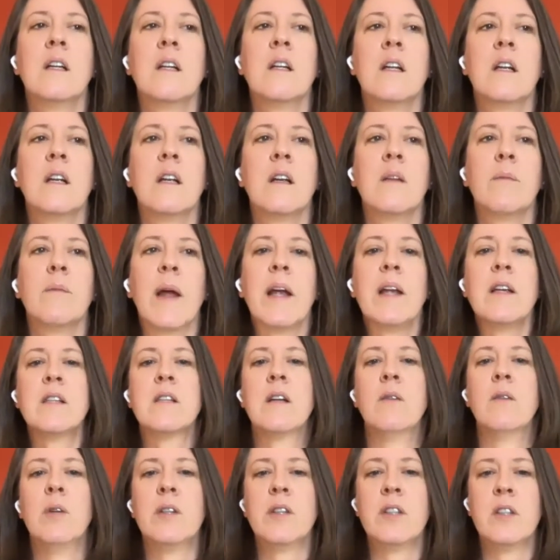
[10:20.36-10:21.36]
based
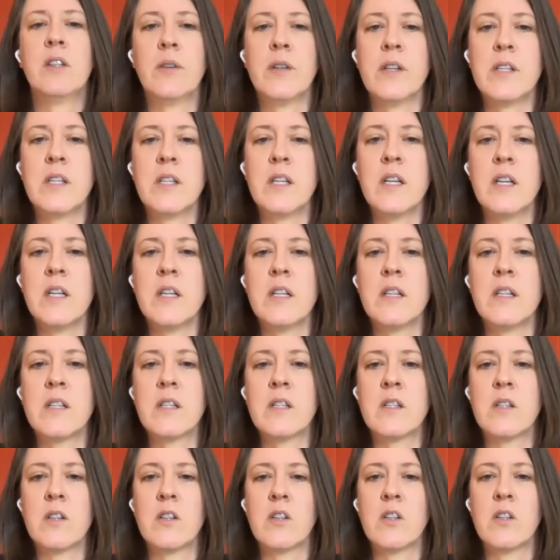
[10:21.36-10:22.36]
on what the OECD is
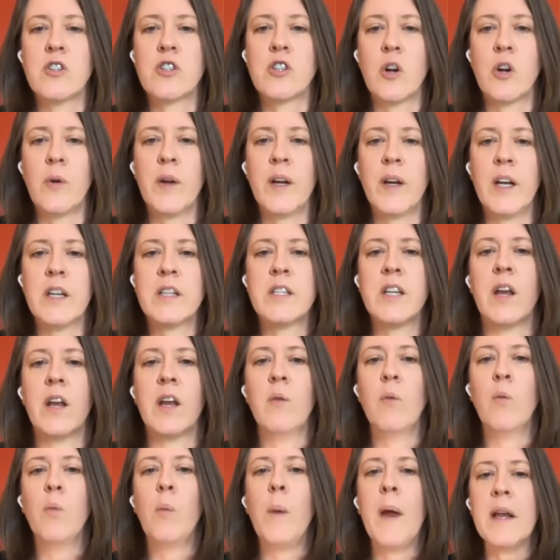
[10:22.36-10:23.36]
showing us,
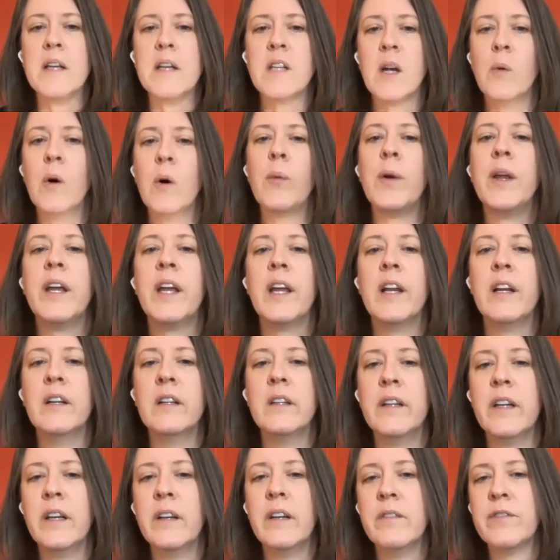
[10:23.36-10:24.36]
and based on what we can
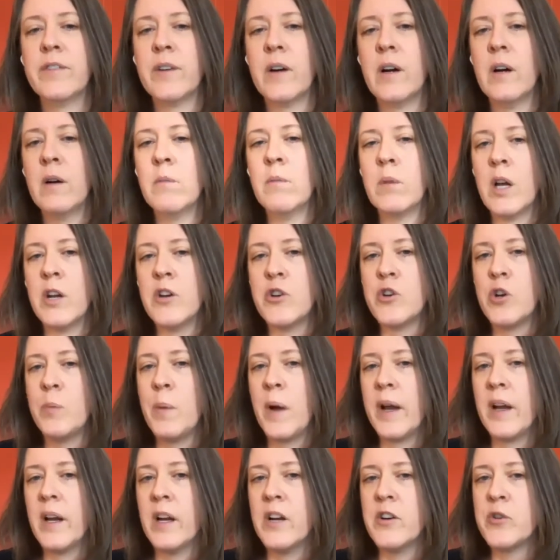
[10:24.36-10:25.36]
glean from country by
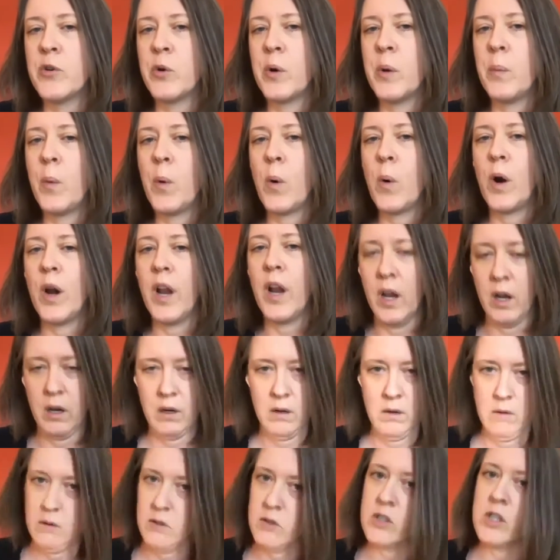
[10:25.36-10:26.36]
country
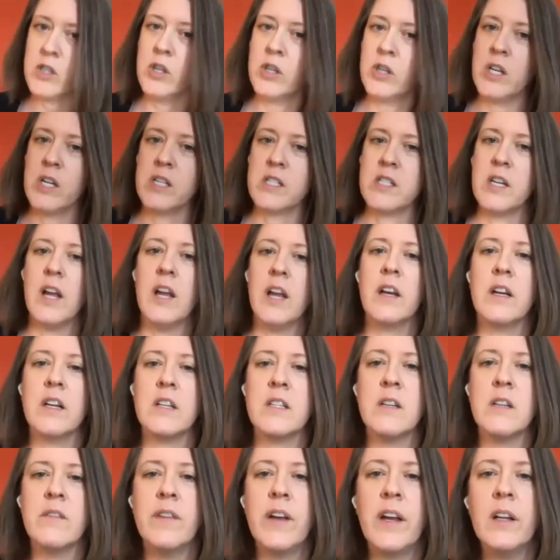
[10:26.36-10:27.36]
reporting to the extent it's
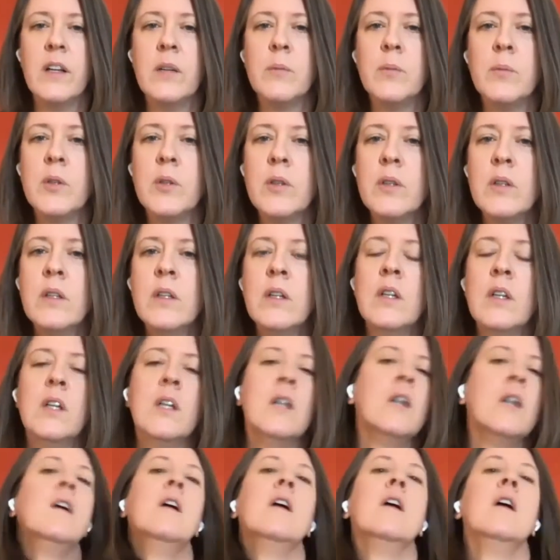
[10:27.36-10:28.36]
available,
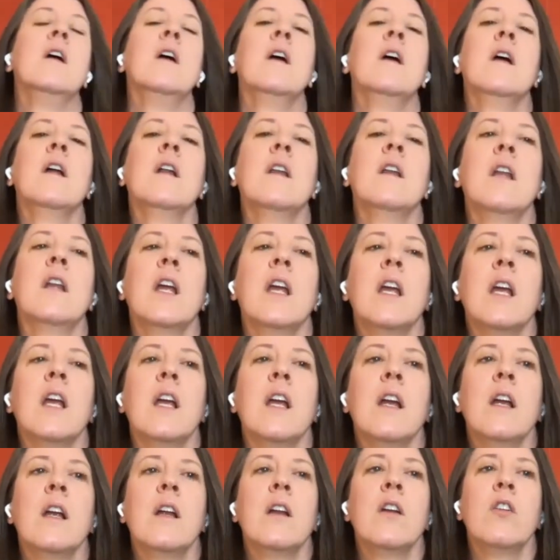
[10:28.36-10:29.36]

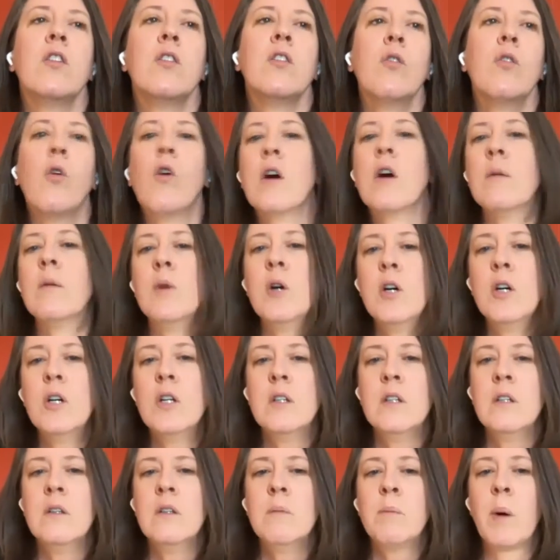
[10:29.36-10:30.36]
the
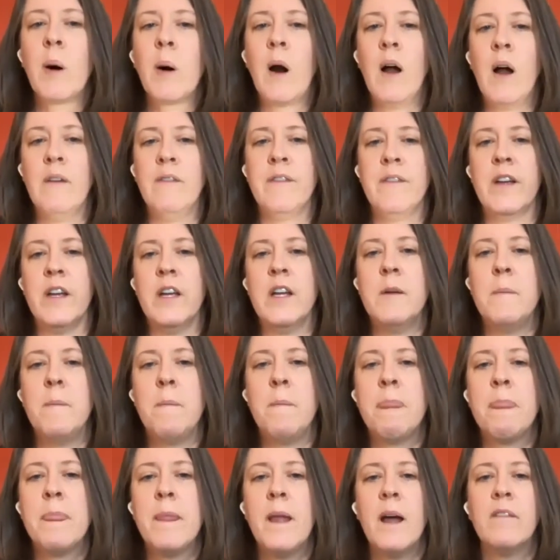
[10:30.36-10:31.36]
normal profit
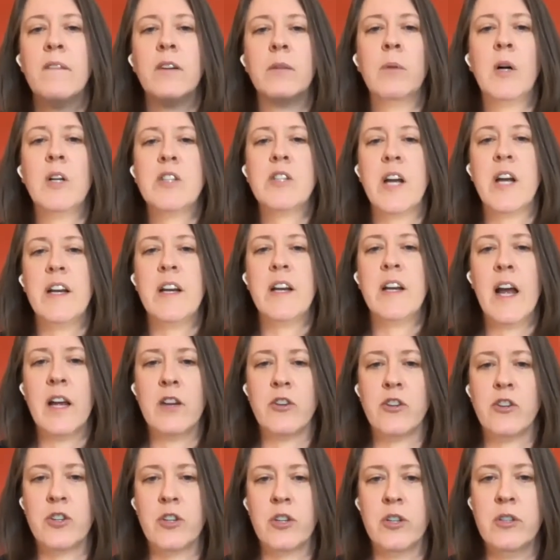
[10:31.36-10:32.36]
of a
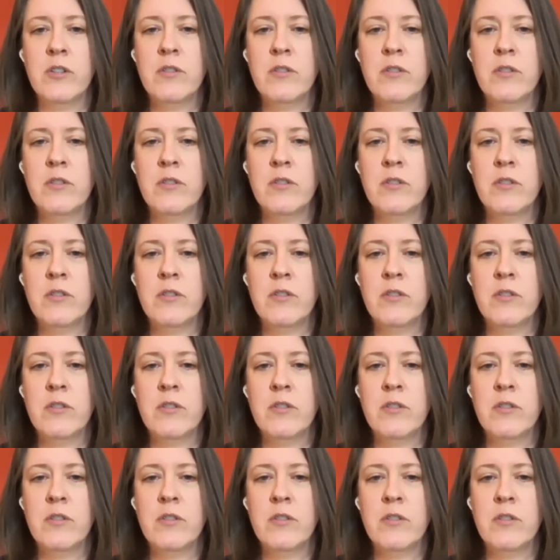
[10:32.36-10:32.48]
multinational